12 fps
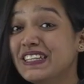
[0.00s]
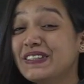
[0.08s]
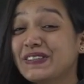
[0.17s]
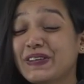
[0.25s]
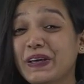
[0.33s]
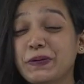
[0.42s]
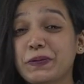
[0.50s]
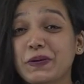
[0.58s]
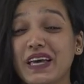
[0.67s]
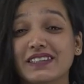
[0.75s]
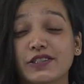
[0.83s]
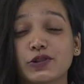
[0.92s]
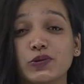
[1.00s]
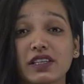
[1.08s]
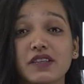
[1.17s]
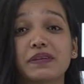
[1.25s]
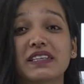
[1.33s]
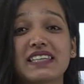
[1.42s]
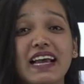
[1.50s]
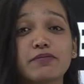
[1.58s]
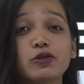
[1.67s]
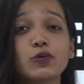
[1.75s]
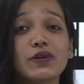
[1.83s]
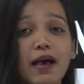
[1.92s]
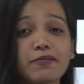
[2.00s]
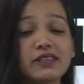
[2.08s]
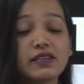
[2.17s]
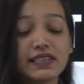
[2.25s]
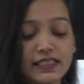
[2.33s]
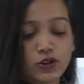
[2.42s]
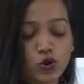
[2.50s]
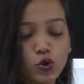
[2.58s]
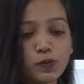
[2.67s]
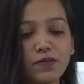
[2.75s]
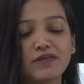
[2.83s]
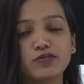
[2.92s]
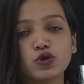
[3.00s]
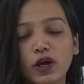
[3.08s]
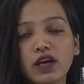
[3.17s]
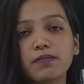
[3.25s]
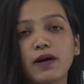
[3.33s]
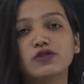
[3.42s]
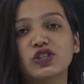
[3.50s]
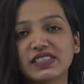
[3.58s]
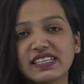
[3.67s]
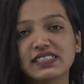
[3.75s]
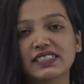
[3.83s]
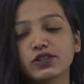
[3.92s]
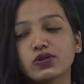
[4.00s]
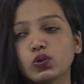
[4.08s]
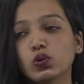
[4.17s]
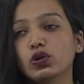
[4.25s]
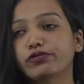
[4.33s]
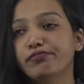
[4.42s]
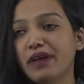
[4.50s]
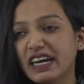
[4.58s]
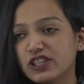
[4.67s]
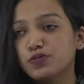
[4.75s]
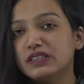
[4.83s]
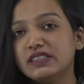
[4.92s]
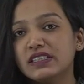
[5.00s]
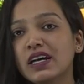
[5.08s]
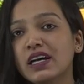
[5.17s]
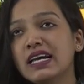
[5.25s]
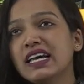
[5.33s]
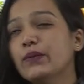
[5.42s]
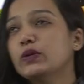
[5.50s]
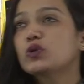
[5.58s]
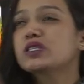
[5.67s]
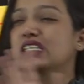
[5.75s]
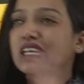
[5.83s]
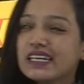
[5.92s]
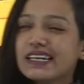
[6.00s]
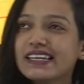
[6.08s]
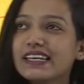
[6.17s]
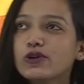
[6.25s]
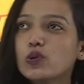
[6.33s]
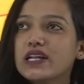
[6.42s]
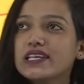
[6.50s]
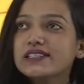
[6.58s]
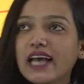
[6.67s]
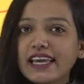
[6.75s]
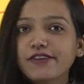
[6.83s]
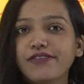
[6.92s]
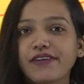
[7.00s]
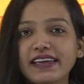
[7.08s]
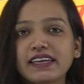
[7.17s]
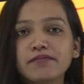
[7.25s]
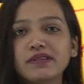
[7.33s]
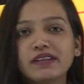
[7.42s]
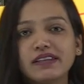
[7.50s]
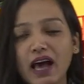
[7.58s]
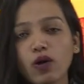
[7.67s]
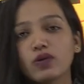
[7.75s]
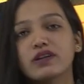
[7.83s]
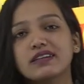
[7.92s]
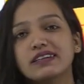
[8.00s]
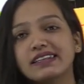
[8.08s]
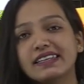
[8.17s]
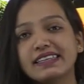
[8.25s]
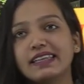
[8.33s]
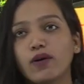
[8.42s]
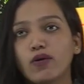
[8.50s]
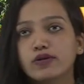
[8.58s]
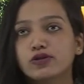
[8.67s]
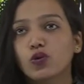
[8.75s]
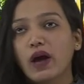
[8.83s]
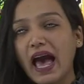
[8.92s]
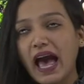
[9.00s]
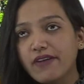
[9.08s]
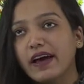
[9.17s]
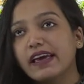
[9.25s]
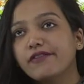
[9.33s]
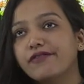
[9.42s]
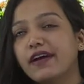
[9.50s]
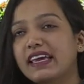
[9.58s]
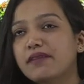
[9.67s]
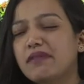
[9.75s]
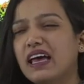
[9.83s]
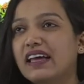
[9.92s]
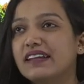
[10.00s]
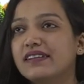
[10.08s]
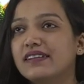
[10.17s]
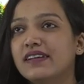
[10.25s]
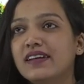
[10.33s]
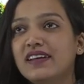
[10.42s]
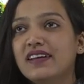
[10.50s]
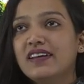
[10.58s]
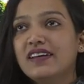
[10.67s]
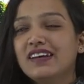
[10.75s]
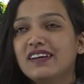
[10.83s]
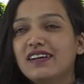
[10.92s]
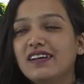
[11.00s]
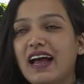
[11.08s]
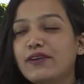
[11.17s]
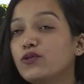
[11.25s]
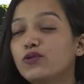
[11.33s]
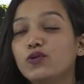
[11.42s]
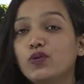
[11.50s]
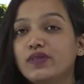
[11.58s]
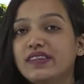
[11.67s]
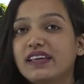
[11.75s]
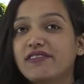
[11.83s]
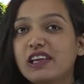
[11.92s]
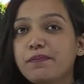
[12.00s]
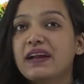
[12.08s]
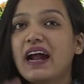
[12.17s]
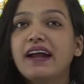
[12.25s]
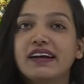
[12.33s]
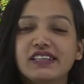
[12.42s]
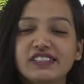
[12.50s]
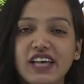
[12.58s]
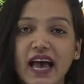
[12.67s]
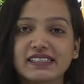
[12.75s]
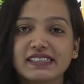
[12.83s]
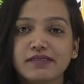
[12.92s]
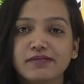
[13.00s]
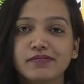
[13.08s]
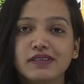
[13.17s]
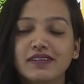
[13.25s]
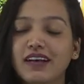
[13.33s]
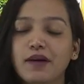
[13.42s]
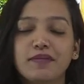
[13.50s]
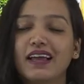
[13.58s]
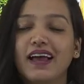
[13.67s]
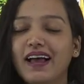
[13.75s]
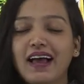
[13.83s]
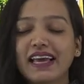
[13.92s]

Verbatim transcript: I hope you guys are doing it because I'm doing absolutely superb. I'm talking about Jagdish School of Management, which was earlier known as IFIM. Now, currently, they also have IFIM and uh, I don't know, they rebranded JAGSOM I mean, I